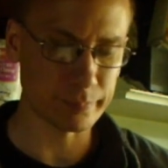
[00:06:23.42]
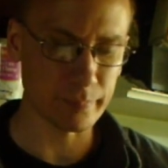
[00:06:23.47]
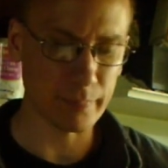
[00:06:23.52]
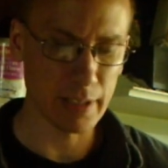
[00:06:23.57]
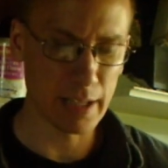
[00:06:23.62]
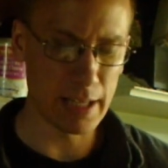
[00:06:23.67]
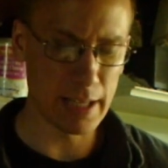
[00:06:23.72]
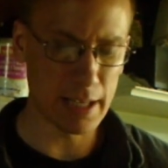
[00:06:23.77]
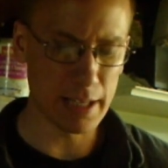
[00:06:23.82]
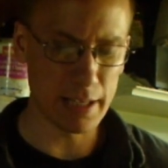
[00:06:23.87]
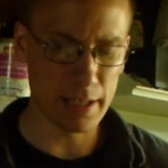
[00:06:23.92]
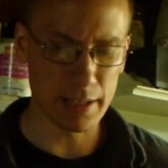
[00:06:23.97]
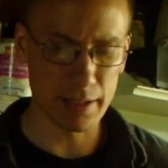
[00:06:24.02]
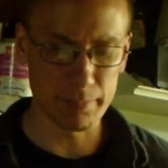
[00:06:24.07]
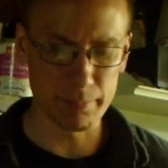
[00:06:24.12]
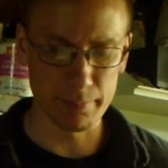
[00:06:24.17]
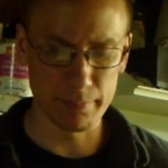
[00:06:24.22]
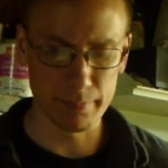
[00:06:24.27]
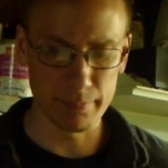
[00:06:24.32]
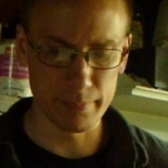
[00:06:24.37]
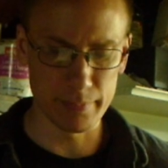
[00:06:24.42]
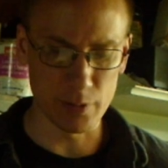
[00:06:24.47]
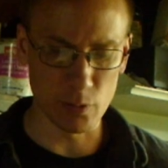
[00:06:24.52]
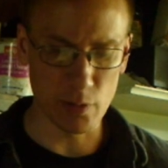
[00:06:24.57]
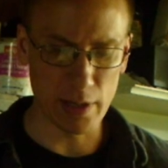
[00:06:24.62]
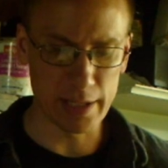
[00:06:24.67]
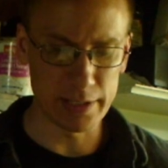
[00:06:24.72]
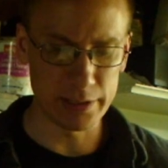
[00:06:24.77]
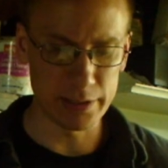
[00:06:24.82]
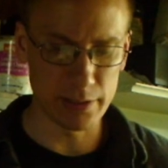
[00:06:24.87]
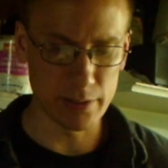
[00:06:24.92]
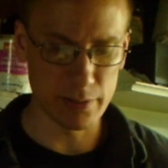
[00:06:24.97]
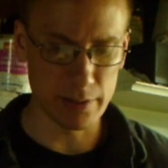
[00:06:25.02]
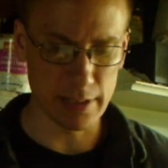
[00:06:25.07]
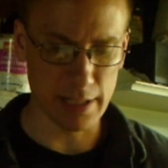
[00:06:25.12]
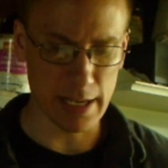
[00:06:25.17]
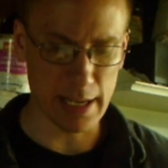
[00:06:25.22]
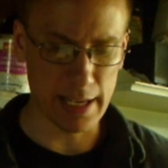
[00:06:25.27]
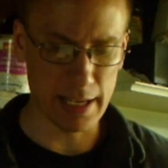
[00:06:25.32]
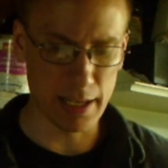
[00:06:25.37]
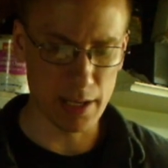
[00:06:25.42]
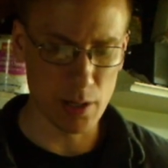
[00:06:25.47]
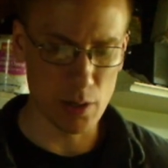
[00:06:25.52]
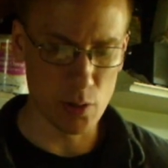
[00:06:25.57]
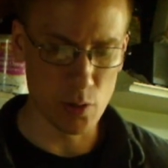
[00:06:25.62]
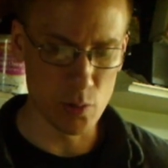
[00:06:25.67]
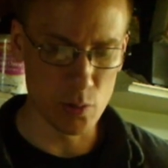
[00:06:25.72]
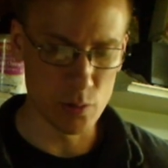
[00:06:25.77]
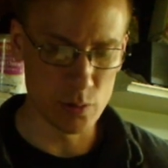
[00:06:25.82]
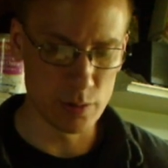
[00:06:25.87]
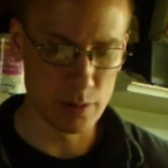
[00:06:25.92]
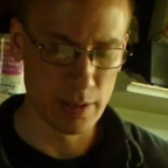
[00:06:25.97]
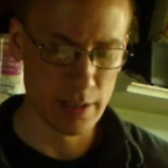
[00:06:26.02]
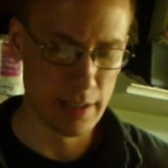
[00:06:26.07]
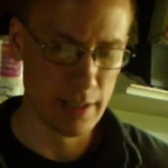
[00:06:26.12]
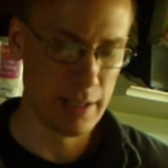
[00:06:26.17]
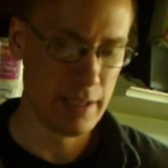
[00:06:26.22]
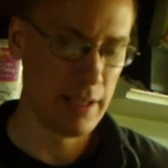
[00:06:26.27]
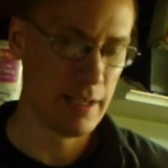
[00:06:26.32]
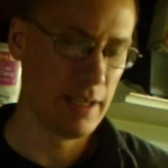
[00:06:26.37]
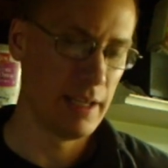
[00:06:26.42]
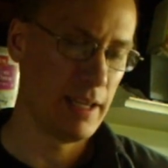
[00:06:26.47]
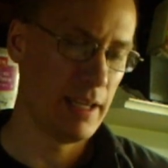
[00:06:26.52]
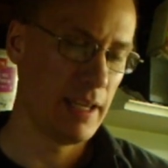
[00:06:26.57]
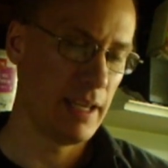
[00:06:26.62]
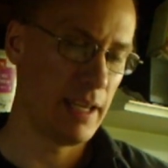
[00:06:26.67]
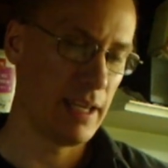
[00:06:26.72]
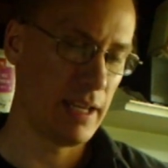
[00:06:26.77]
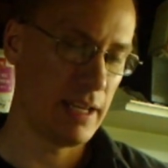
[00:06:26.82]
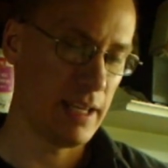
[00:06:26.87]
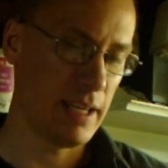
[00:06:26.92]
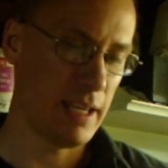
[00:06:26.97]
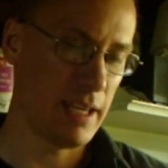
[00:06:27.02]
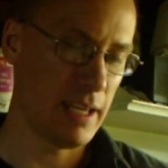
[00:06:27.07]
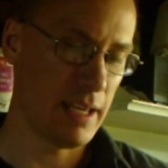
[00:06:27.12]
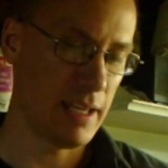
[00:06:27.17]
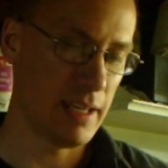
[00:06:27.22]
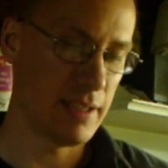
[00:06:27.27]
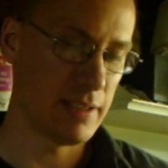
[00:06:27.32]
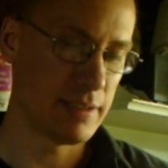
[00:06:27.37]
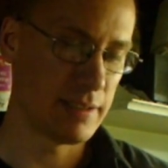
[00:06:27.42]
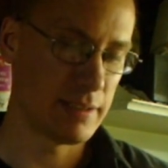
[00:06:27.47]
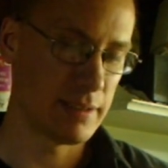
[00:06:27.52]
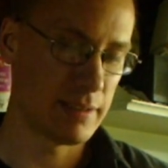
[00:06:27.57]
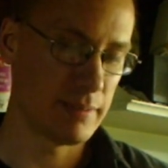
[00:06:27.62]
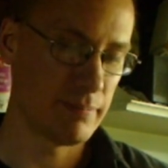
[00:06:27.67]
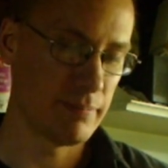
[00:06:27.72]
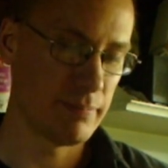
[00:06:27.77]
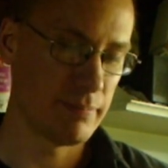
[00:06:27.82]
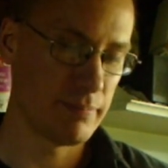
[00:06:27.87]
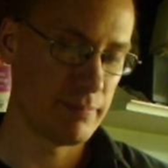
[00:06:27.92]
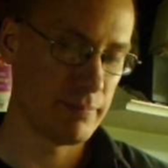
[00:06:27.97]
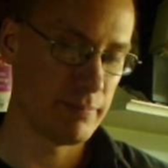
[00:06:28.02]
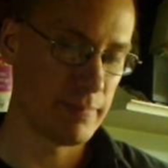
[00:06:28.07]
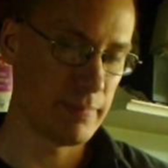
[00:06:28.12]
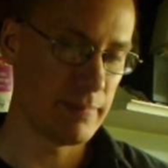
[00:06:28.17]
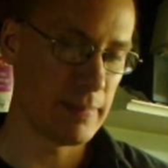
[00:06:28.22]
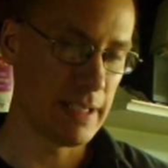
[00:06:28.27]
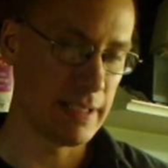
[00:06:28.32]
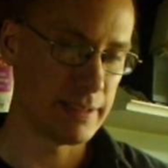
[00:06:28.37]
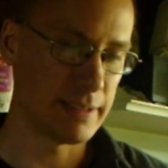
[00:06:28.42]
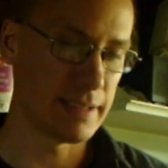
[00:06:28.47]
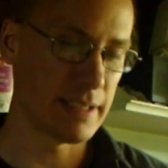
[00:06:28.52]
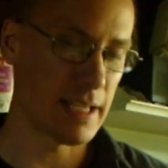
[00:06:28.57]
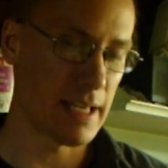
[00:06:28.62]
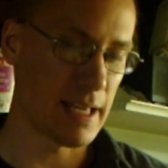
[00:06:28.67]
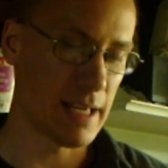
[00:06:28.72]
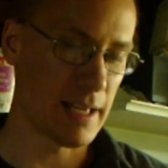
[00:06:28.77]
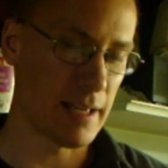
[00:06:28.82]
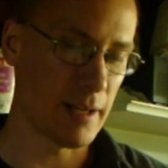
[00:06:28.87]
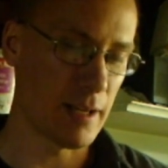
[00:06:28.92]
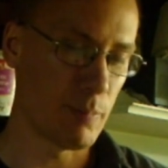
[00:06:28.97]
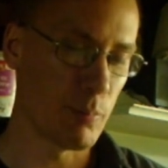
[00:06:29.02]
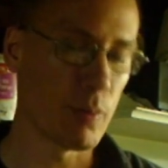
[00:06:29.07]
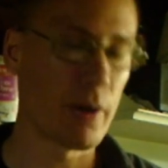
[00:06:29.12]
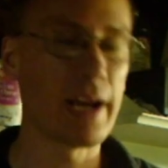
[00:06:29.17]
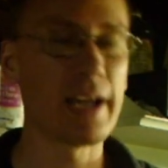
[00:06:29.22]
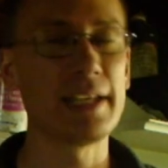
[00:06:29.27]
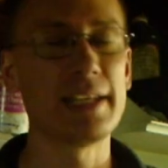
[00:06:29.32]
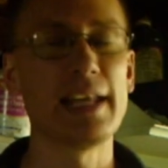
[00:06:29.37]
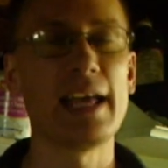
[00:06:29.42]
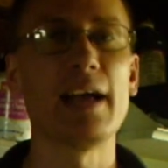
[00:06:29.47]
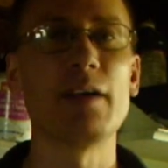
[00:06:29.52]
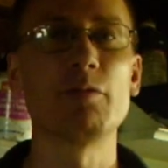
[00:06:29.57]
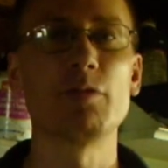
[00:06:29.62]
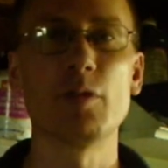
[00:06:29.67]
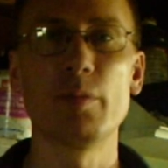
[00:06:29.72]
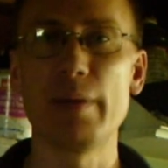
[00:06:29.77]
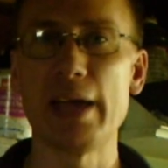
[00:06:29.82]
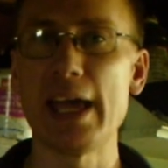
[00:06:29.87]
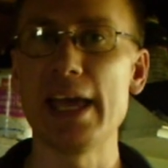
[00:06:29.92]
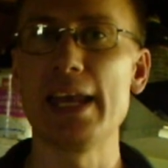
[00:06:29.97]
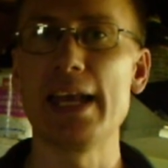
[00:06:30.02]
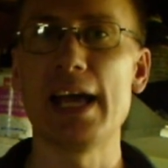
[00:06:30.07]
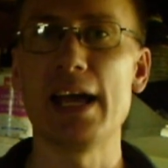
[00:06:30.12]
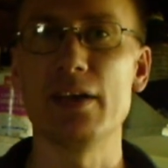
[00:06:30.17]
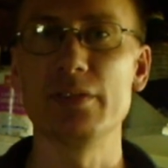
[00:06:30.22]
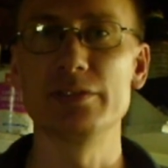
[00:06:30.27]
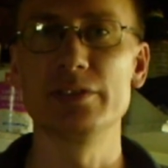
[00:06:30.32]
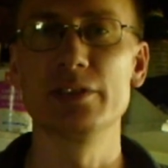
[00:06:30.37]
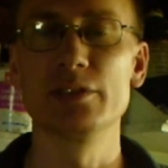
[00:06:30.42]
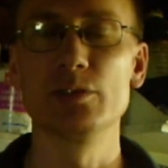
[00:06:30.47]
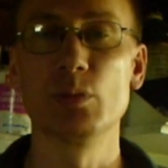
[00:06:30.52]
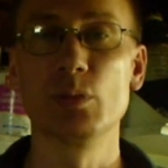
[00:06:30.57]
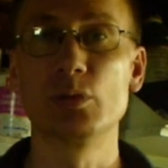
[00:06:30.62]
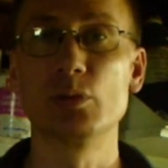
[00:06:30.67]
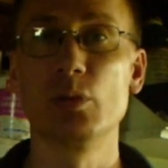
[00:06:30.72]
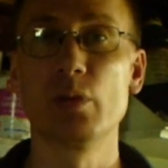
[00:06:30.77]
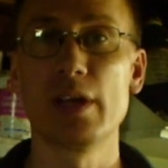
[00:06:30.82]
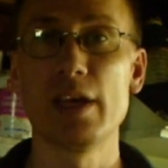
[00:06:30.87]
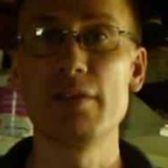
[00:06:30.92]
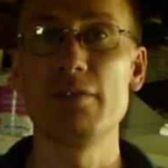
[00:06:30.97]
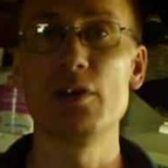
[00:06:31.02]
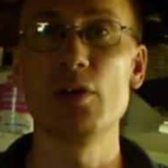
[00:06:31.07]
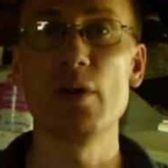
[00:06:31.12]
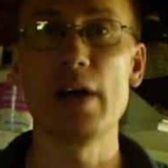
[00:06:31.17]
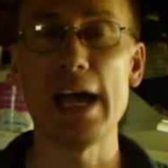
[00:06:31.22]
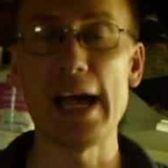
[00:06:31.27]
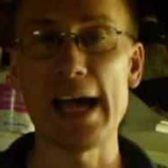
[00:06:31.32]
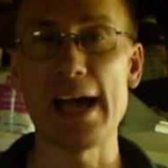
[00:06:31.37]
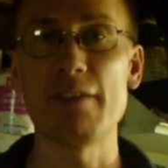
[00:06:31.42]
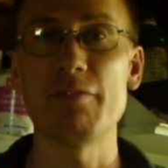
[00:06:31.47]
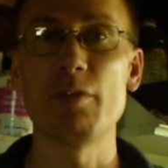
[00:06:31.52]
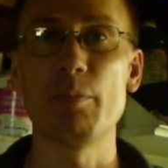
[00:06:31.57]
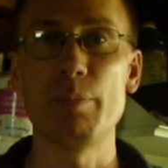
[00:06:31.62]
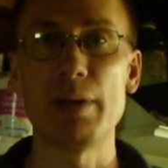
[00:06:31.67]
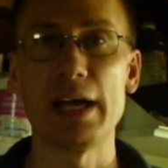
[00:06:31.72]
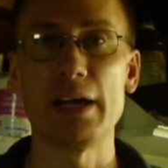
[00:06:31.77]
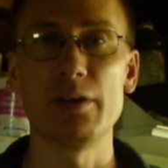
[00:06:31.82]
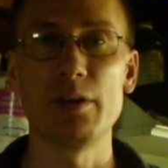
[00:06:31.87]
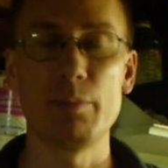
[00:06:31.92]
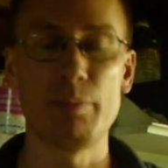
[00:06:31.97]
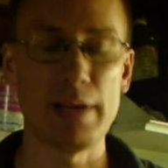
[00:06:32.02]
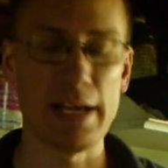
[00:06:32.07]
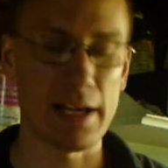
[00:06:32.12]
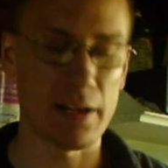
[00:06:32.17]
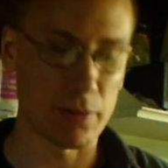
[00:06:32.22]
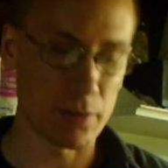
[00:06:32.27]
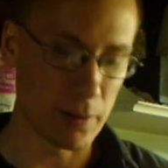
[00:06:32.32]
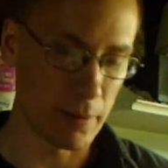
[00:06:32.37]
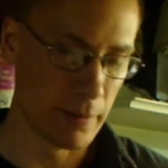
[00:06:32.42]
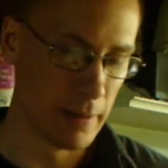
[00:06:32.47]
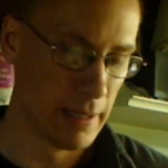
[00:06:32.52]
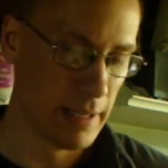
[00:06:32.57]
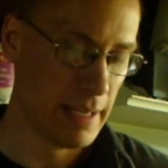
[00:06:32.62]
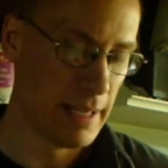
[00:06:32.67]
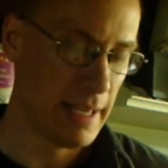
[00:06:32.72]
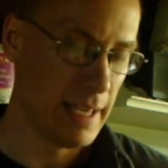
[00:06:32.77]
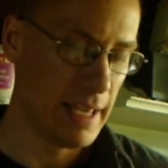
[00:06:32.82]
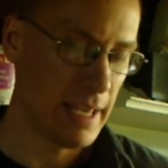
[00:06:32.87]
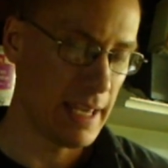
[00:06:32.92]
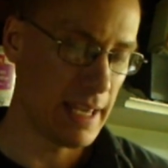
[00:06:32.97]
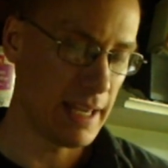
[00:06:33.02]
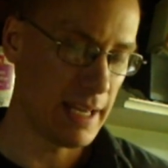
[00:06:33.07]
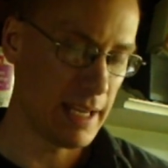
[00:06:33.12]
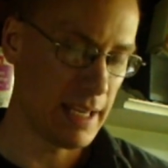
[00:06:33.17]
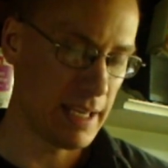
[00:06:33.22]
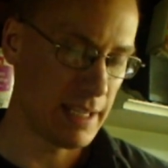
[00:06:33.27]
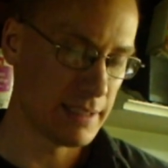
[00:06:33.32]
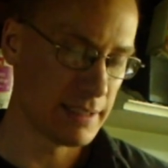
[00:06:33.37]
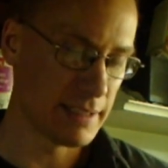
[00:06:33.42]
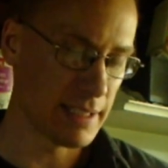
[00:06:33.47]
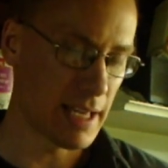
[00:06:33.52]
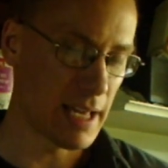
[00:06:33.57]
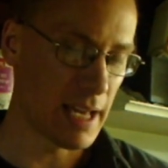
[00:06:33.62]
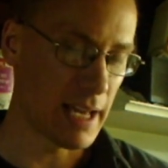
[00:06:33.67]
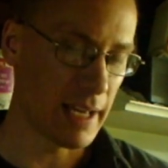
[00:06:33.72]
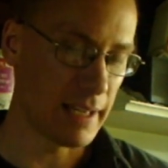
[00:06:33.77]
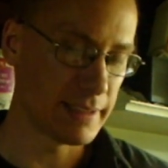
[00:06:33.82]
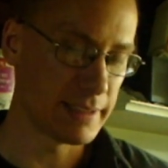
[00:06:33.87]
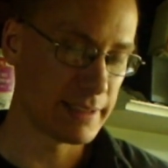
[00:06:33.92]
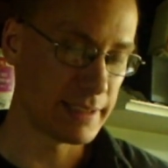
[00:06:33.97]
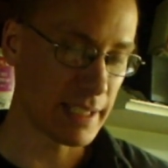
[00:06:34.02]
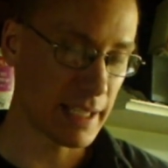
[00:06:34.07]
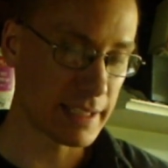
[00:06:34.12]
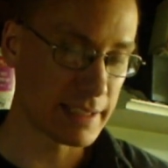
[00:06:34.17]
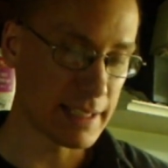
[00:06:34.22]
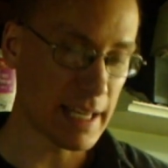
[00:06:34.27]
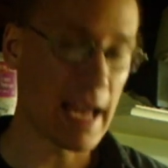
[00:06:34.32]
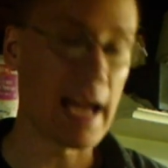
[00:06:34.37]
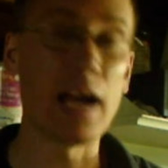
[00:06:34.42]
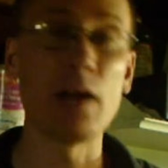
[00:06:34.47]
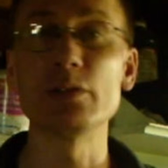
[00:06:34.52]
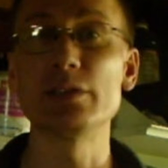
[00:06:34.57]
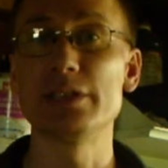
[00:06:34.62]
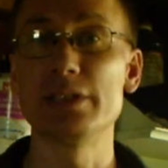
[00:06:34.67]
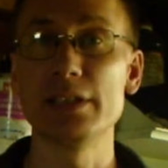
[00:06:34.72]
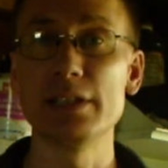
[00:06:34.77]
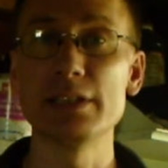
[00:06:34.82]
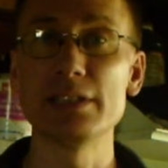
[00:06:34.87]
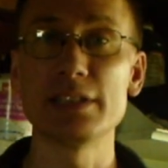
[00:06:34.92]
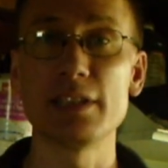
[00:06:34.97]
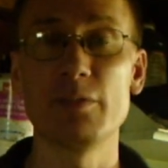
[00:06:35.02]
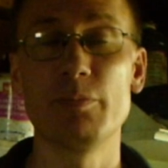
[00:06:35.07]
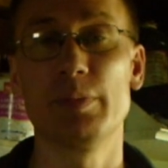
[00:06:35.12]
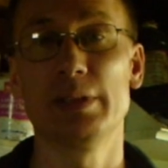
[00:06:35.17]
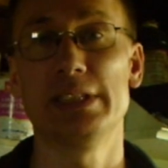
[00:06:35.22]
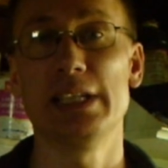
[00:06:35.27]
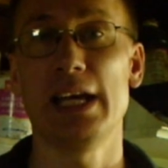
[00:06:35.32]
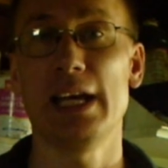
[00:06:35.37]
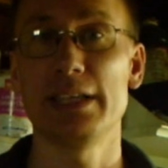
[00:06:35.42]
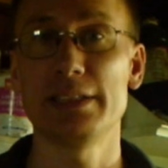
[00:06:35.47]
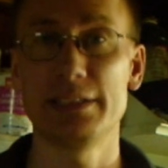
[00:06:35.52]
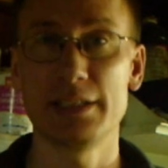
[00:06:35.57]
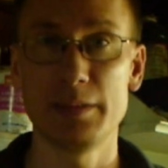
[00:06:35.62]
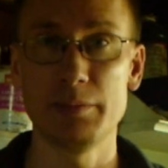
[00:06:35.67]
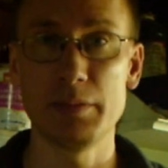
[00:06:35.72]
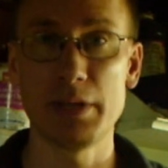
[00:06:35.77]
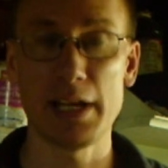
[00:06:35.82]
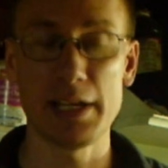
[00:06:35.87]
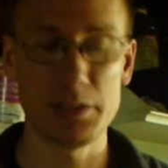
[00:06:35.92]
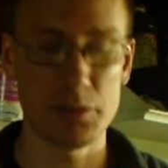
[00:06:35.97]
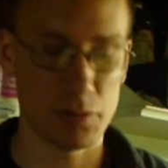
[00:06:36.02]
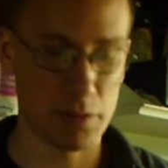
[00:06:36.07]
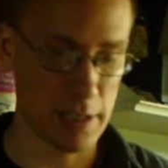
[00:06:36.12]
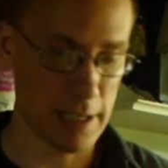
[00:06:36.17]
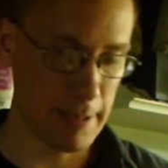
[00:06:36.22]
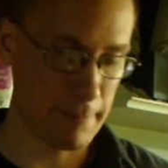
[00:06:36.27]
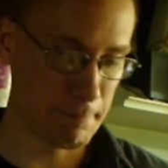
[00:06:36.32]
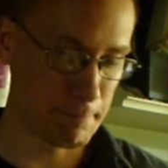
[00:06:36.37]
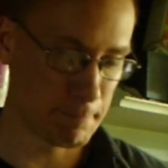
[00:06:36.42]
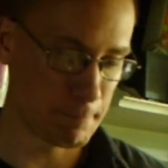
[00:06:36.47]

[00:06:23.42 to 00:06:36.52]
the ratio that I use, it's a breakdown from 8 ounces, which will give you a half a pound of powder. It is 6 ounces of potassium nitrate,